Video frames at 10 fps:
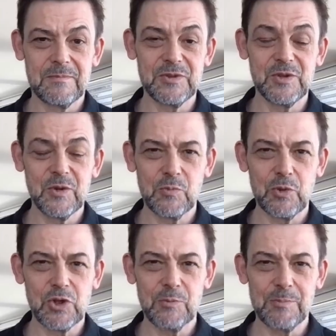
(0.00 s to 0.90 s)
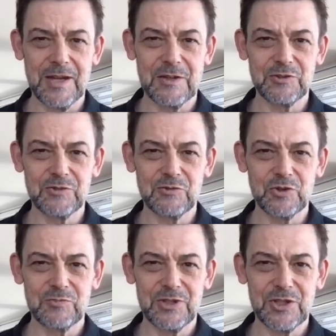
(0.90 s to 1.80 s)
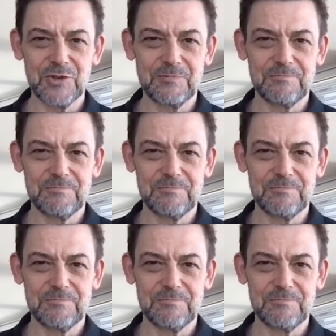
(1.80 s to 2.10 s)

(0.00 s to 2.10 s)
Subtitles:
So, welcome back to the third video.